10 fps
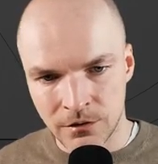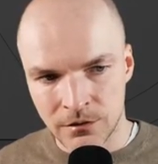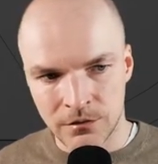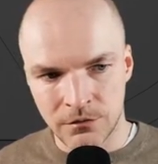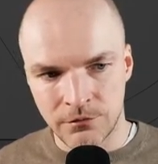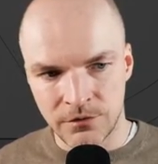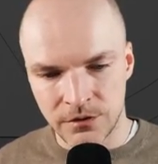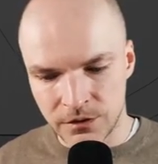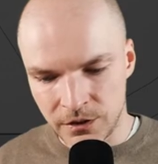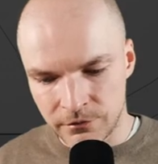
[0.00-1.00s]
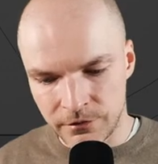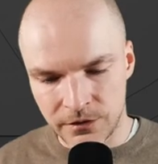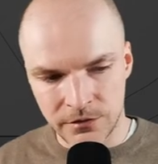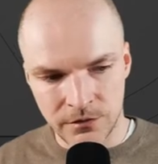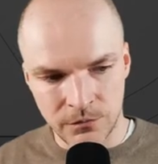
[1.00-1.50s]
So freestyle
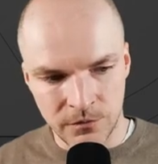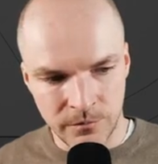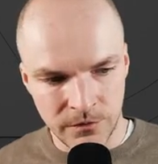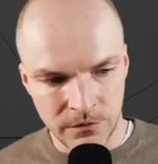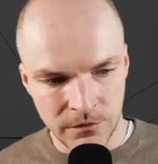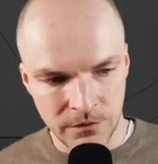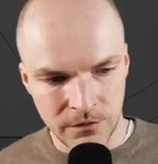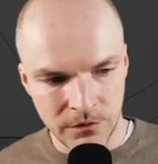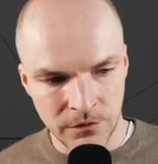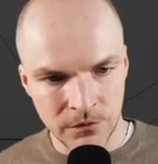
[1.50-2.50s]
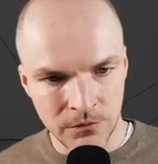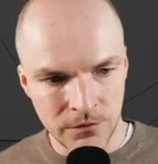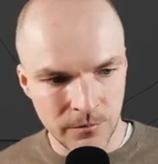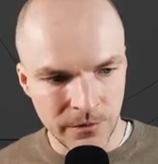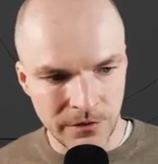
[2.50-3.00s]
faces will be
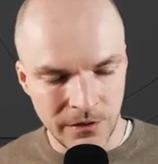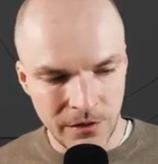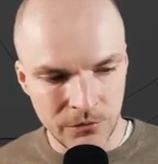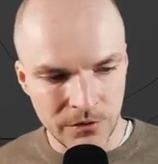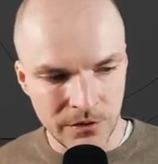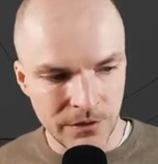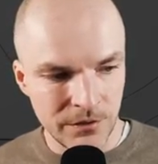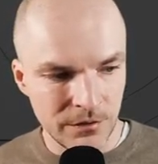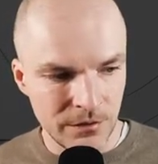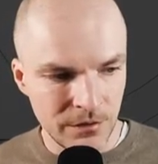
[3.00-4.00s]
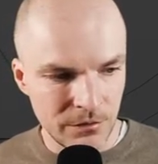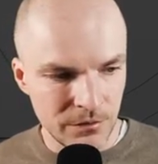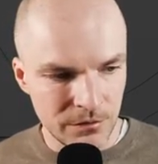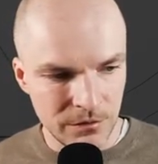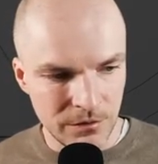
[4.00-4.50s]
ignored by the outline, and now you
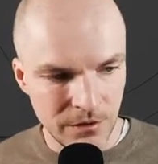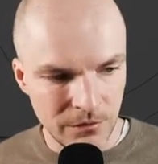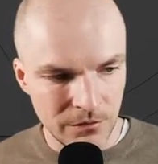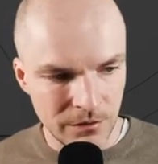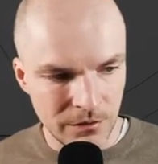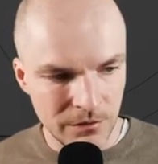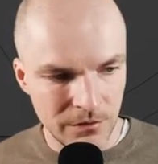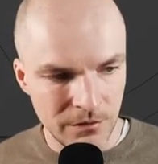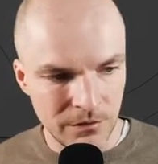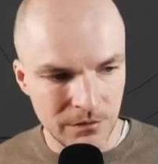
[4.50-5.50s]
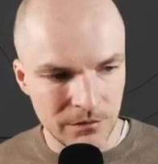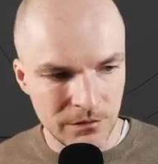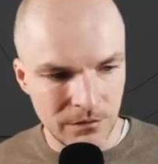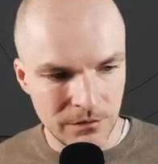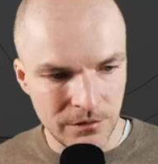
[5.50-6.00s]
can see the outline is
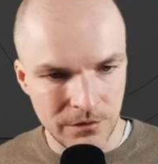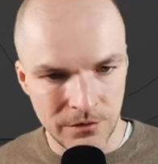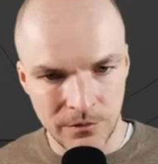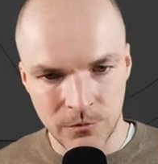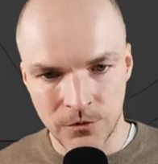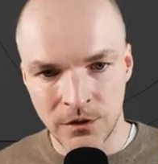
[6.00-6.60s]
not there anymore.